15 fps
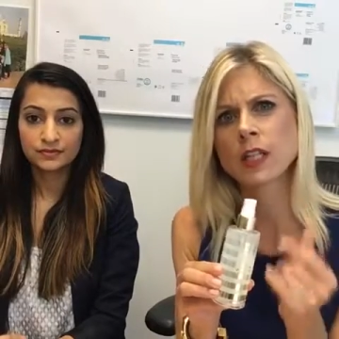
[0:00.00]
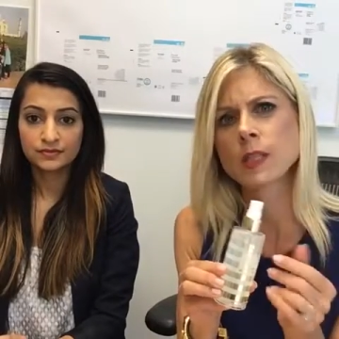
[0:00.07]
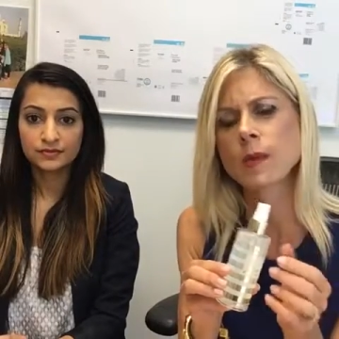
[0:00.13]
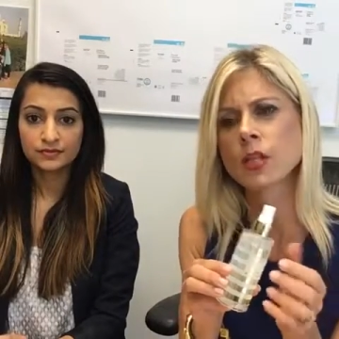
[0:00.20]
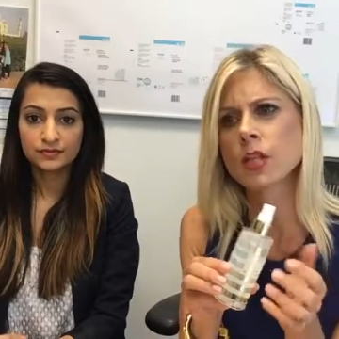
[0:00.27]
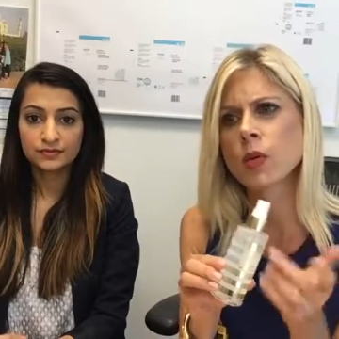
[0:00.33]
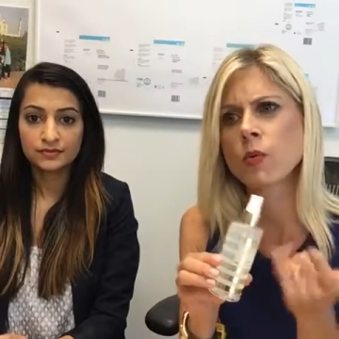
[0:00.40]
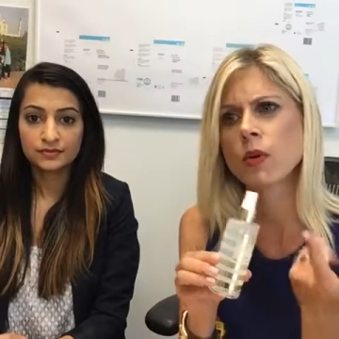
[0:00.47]

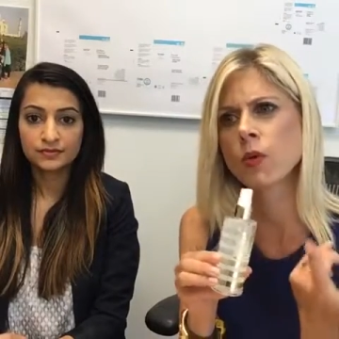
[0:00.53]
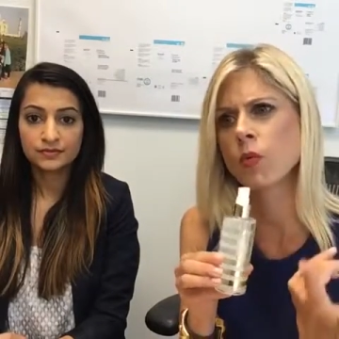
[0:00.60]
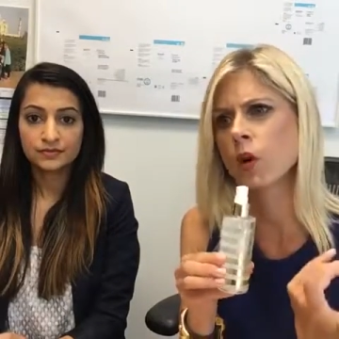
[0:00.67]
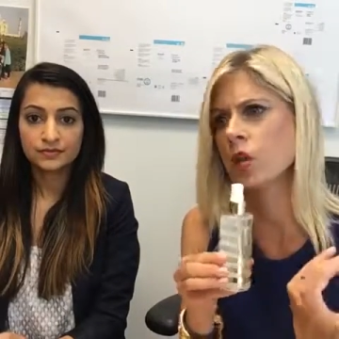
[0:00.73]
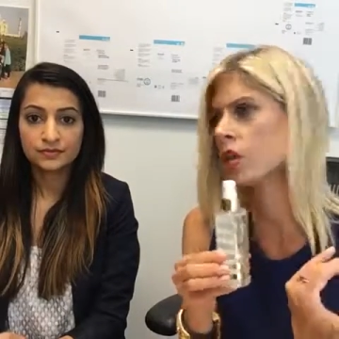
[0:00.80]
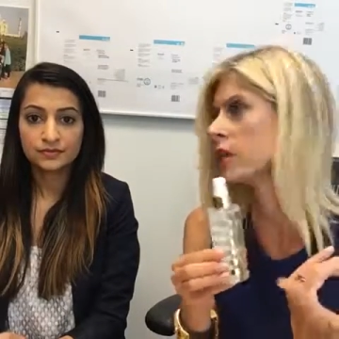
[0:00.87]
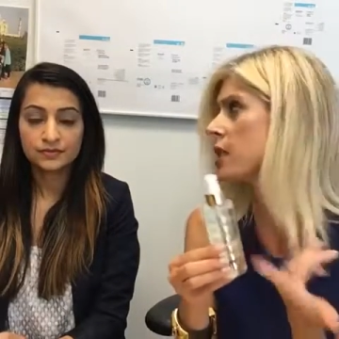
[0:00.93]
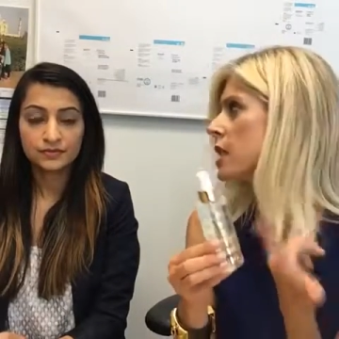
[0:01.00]
Speaker 1: especially we're in
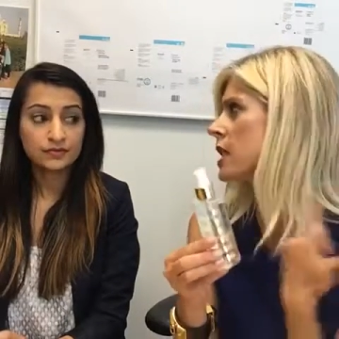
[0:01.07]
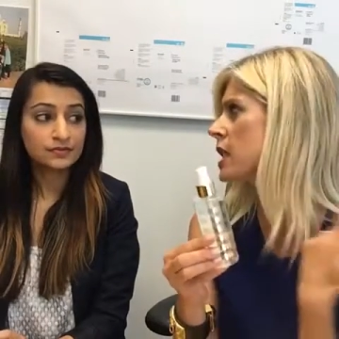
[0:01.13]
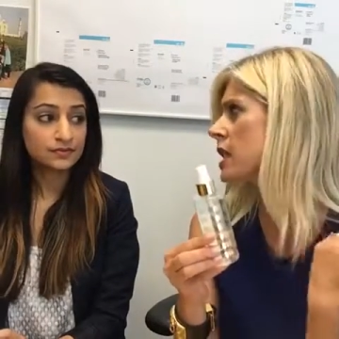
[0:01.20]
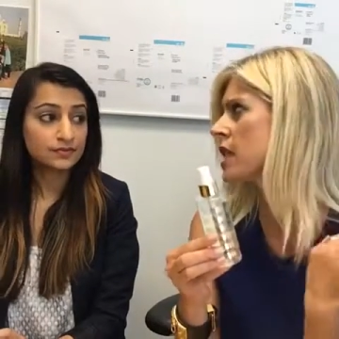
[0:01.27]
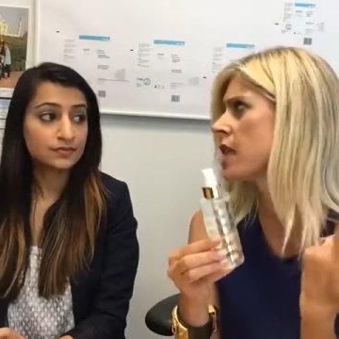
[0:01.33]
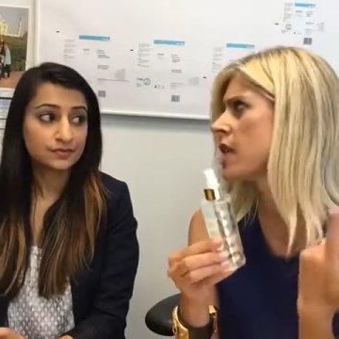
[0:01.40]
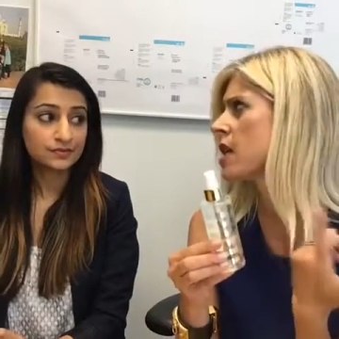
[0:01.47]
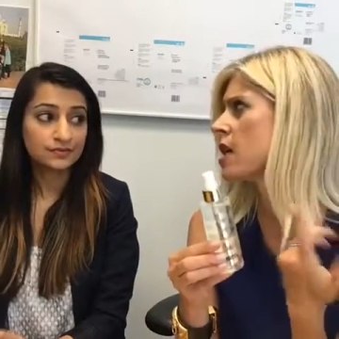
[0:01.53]
Washington D
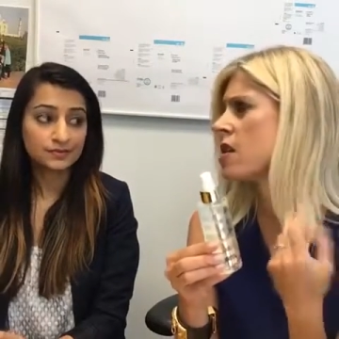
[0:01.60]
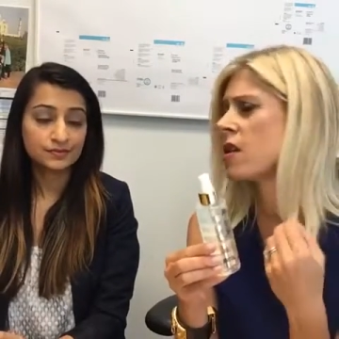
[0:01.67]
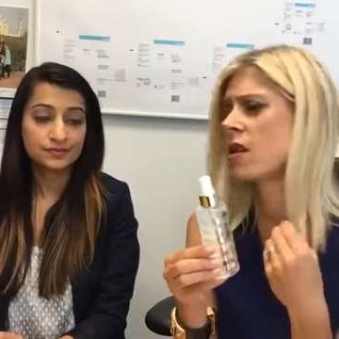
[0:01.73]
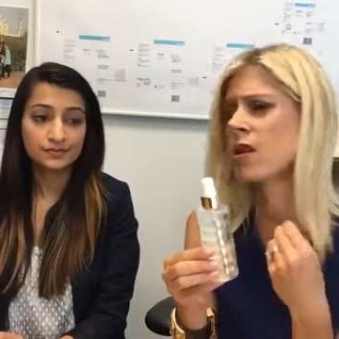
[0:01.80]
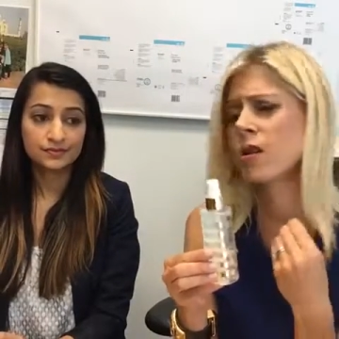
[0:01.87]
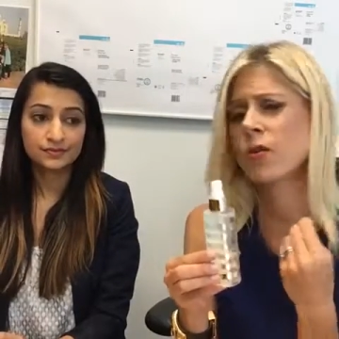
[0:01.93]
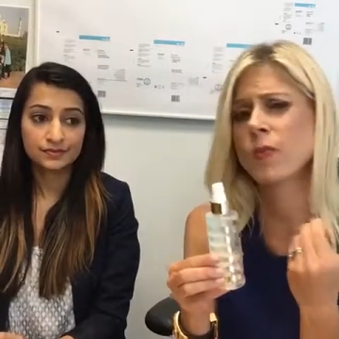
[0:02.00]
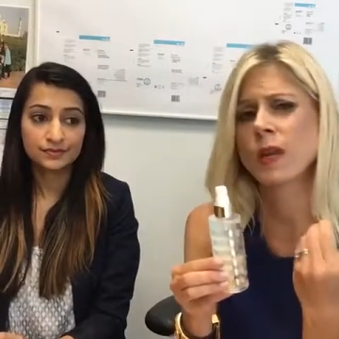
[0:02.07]
C and the
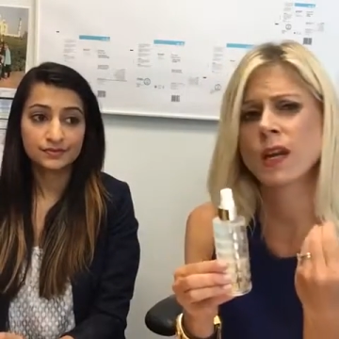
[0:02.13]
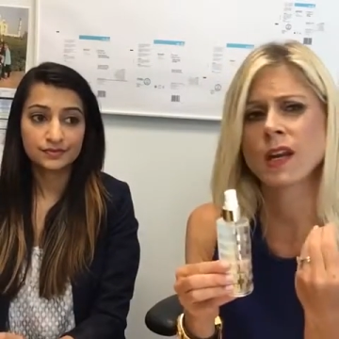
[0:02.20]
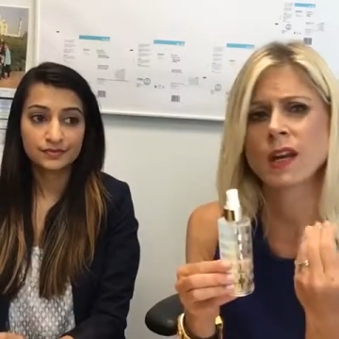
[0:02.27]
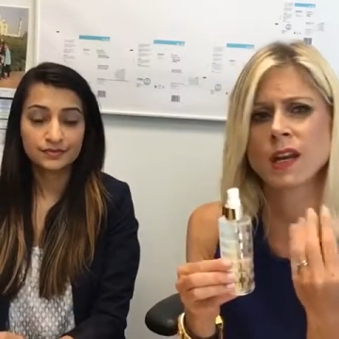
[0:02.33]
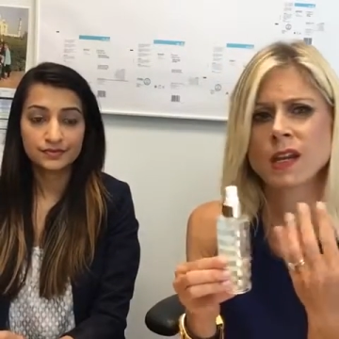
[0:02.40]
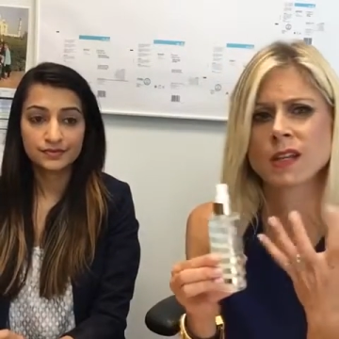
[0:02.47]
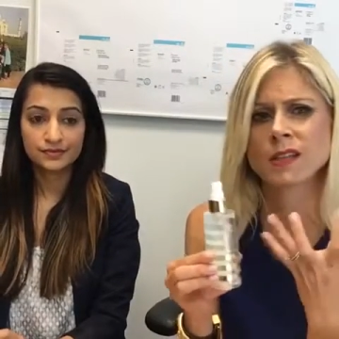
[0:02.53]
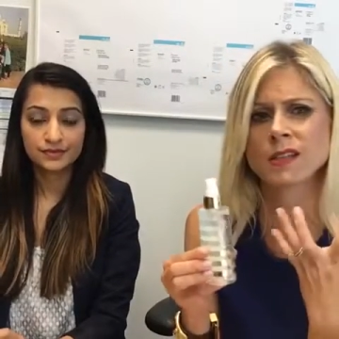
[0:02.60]

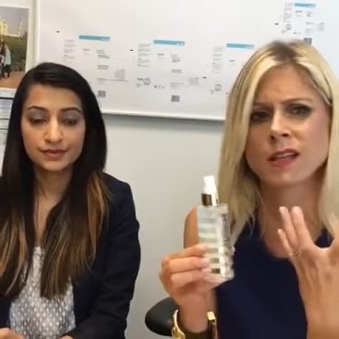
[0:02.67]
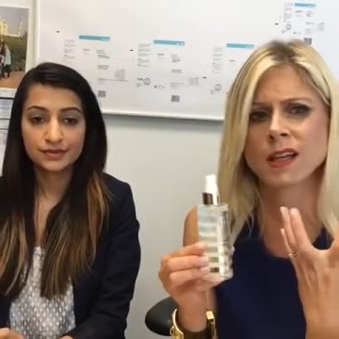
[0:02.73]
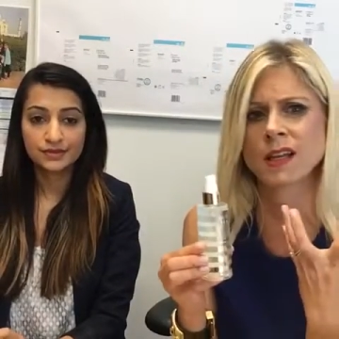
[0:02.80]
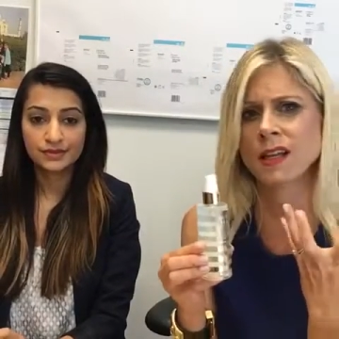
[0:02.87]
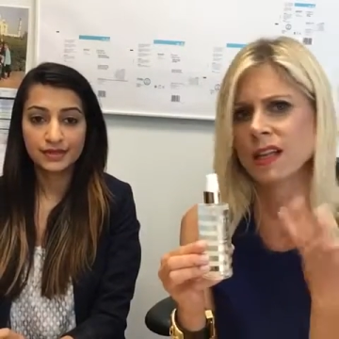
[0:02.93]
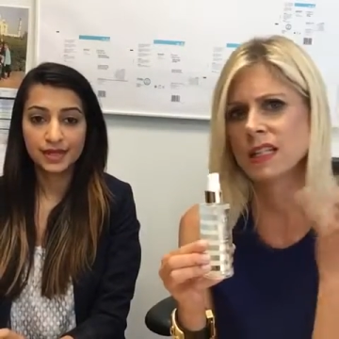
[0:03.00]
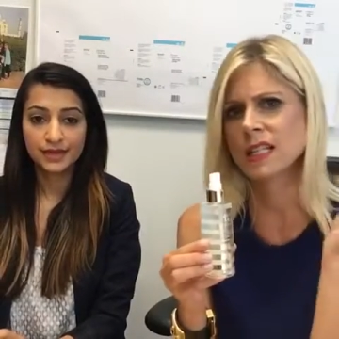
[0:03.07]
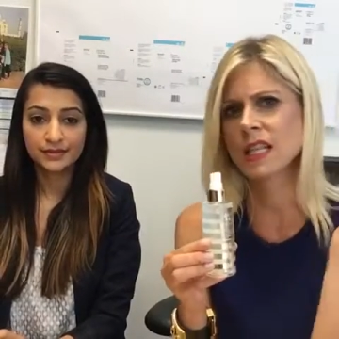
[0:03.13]
humidity, it's like, it's